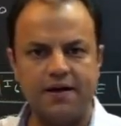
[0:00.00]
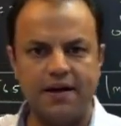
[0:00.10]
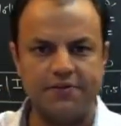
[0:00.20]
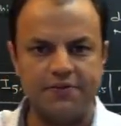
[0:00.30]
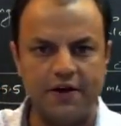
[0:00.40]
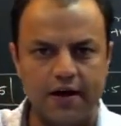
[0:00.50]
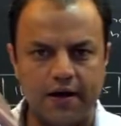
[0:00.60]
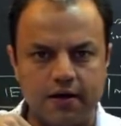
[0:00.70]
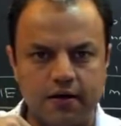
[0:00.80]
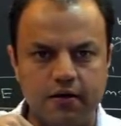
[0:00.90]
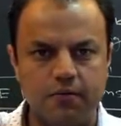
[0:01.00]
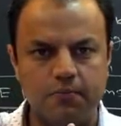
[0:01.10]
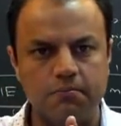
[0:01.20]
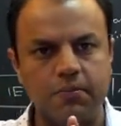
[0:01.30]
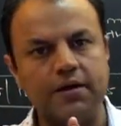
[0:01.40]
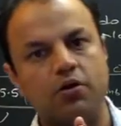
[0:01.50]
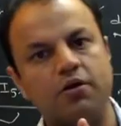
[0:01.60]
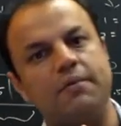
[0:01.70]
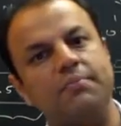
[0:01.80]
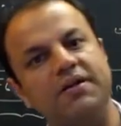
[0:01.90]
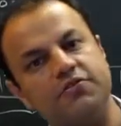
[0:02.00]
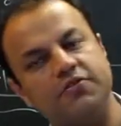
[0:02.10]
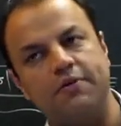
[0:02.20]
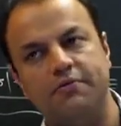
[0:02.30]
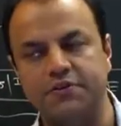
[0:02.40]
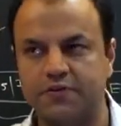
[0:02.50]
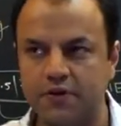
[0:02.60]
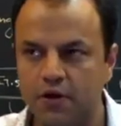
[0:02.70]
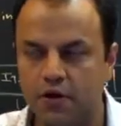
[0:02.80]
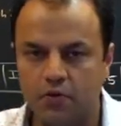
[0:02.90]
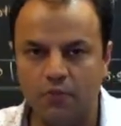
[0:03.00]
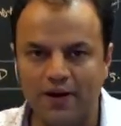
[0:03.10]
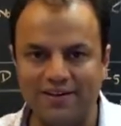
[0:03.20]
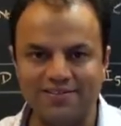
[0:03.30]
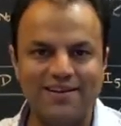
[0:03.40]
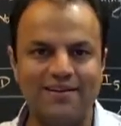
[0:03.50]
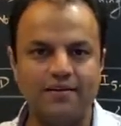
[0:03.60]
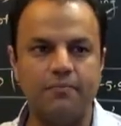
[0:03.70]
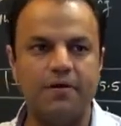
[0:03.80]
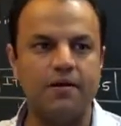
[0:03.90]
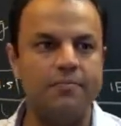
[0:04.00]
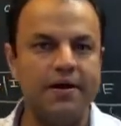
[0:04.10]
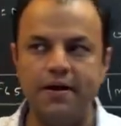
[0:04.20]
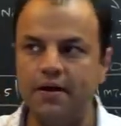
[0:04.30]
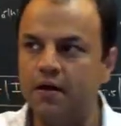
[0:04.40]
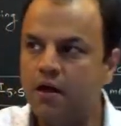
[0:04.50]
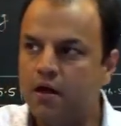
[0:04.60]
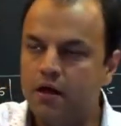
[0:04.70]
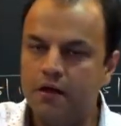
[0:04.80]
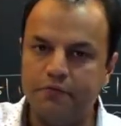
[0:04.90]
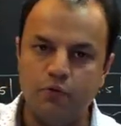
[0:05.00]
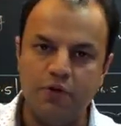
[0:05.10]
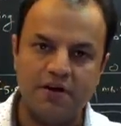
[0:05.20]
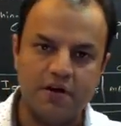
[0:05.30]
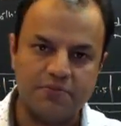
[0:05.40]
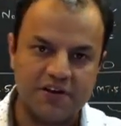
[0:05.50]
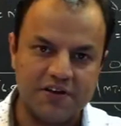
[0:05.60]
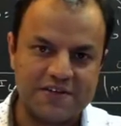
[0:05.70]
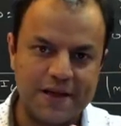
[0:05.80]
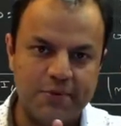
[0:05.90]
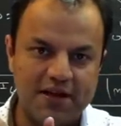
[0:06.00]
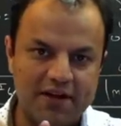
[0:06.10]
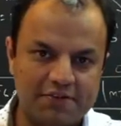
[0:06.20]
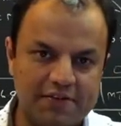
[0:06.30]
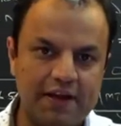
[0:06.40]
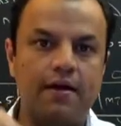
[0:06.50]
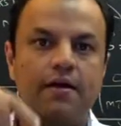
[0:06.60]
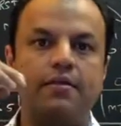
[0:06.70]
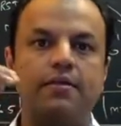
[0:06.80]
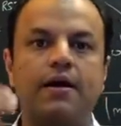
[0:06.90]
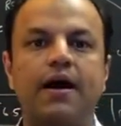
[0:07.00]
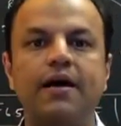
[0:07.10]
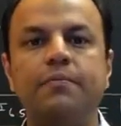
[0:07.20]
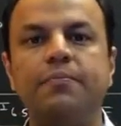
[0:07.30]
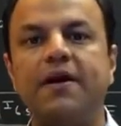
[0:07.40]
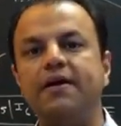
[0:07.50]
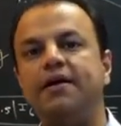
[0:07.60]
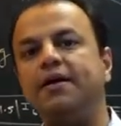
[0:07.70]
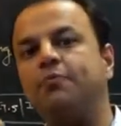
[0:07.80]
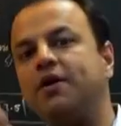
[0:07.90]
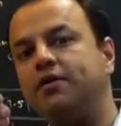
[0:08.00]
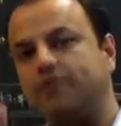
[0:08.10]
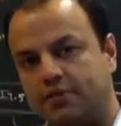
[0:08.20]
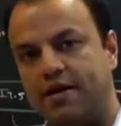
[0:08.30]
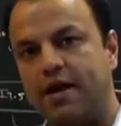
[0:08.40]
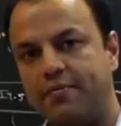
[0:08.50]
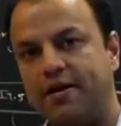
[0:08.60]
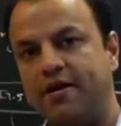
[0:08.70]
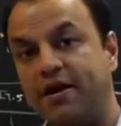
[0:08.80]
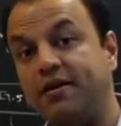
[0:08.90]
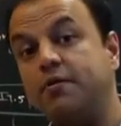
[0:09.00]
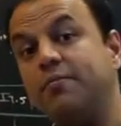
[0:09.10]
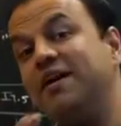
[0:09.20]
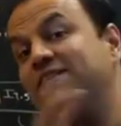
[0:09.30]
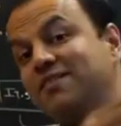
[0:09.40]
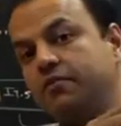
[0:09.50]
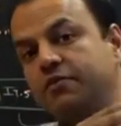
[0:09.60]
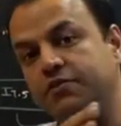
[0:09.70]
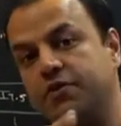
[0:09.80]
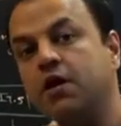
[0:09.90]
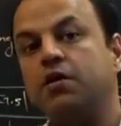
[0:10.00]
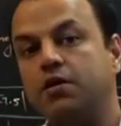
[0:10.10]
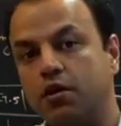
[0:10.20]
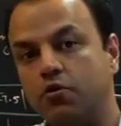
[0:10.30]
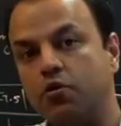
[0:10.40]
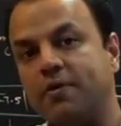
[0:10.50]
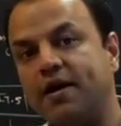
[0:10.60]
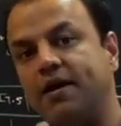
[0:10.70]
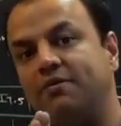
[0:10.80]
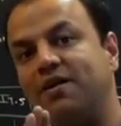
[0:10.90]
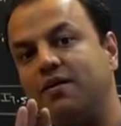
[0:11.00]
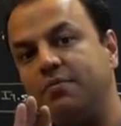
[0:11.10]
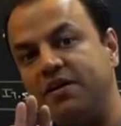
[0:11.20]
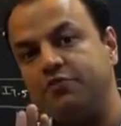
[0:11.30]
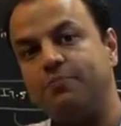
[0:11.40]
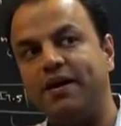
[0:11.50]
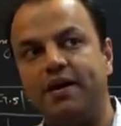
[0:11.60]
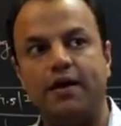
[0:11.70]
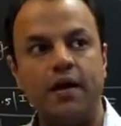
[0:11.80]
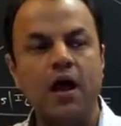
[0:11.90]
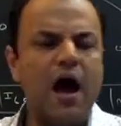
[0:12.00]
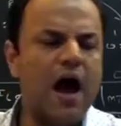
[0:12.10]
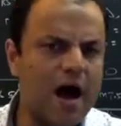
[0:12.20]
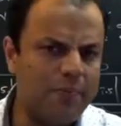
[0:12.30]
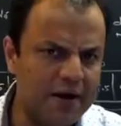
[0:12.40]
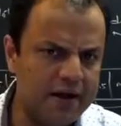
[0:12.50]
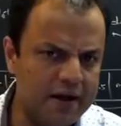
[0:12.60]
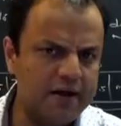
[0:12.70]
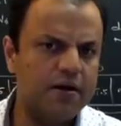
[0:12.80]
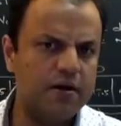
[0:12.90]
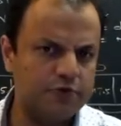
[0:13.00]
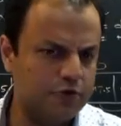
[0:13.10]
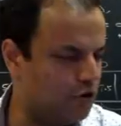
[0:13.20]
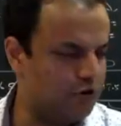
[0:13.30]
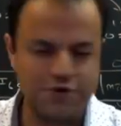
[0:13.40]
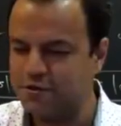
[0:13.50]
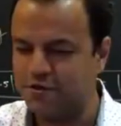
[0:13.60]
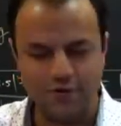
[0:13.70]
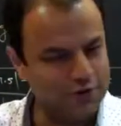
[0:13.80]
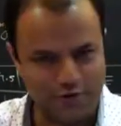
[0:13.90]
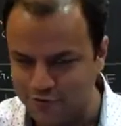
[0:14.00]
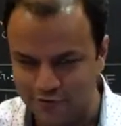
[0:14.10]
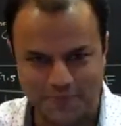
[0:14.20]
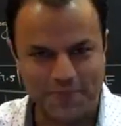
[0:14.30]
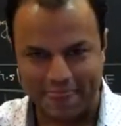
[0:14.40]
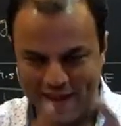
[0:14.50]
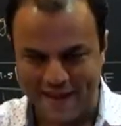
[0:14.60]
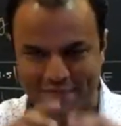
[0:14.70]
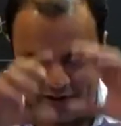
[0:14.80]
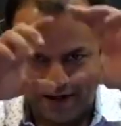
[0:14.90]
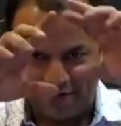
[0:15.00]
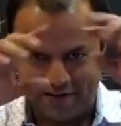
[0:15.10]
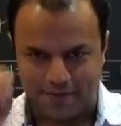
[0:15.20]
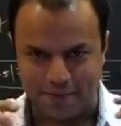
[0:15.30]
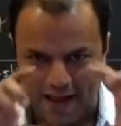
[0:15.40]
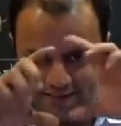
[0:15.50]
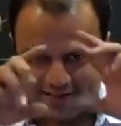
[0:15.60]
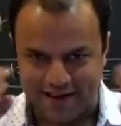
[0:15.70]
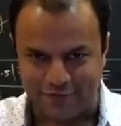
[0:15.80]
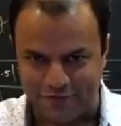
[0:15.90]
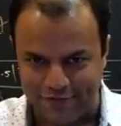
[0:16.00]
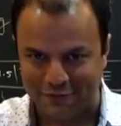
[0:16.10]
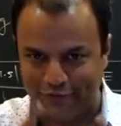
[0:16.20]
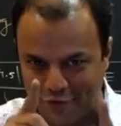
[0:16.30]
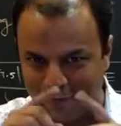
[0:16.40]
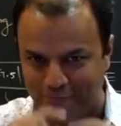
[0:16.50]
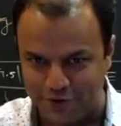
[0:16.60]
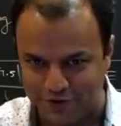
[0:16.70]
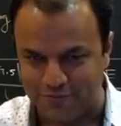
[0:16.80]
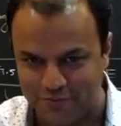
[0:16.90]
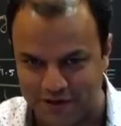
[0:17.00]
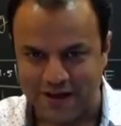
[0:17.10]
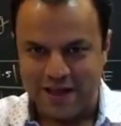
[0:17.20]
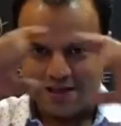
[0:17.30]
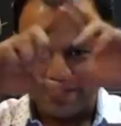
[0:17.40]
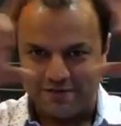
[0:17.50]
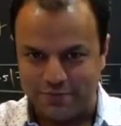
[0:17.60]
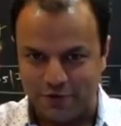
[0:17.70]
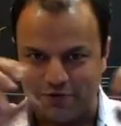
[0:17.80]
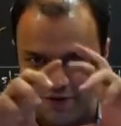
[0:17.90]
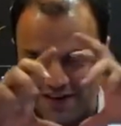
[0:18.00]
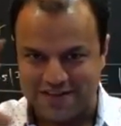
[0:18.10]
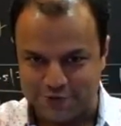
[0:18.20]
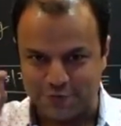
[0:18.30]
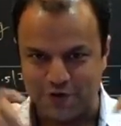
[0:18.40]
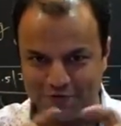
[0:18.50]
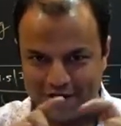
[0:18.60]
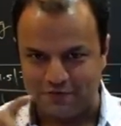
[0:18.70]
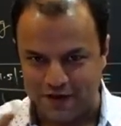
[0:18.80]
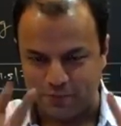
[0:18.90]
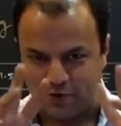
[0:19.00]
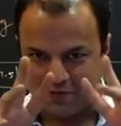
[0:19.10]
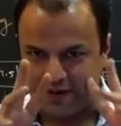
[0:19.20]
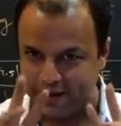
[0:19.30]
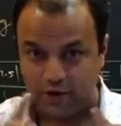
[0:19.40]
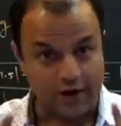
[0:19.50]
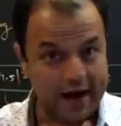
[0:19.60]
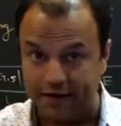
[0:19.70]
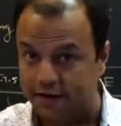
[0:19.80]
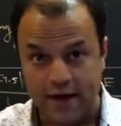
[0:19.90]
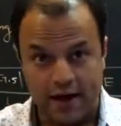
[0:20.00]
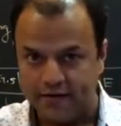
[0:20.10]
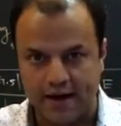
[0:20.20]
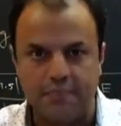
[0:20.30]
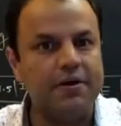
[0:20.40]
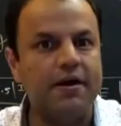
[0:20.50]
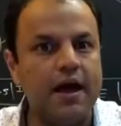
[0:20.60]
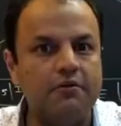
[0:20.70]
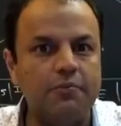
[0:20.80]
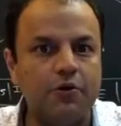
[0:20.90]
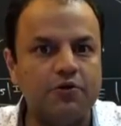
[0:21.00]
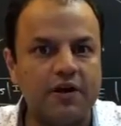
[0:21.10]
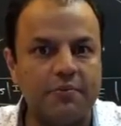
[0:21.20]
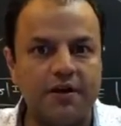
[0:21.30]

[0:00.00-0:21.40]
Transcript: that has occurred but not yet been serviced. When does an interrupt become pending? If two interrupts occur simultaneously, the higher priority interrupt gets serviced. The lower priority one remains pending. Are pending interrupts lost? No. Every interrupt has that flip-flop. Do you remember? 7.5, 6.5, 5.5, they all had it. Trap didn't have it because trap